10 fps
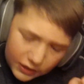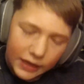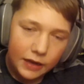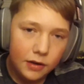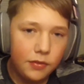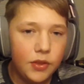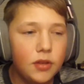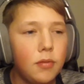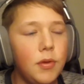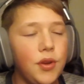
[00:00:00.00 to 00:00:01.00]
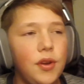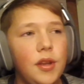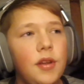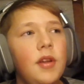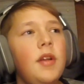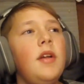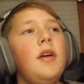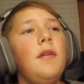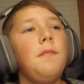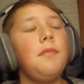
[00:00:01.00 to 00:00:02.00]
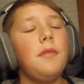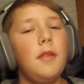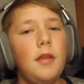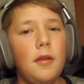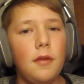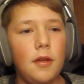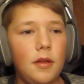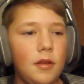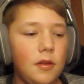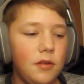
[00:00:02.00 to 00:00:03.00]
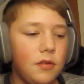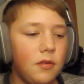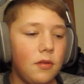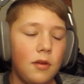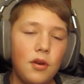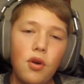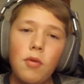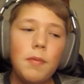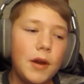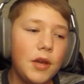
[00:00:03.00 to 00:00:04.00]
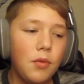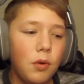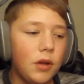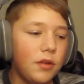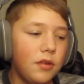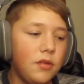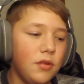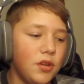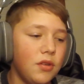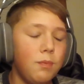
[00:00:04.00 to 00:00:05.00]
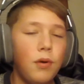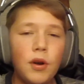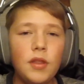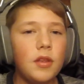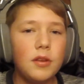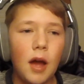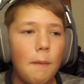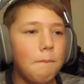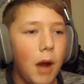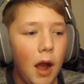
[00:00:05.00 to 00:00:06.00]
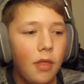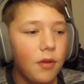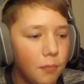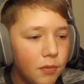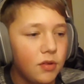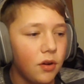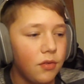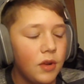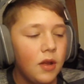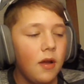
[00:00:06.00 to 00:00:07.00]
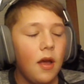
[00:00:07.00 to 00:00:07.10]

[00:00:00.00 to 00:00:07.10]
stand in this community is nobody wants to just put in the time by themselves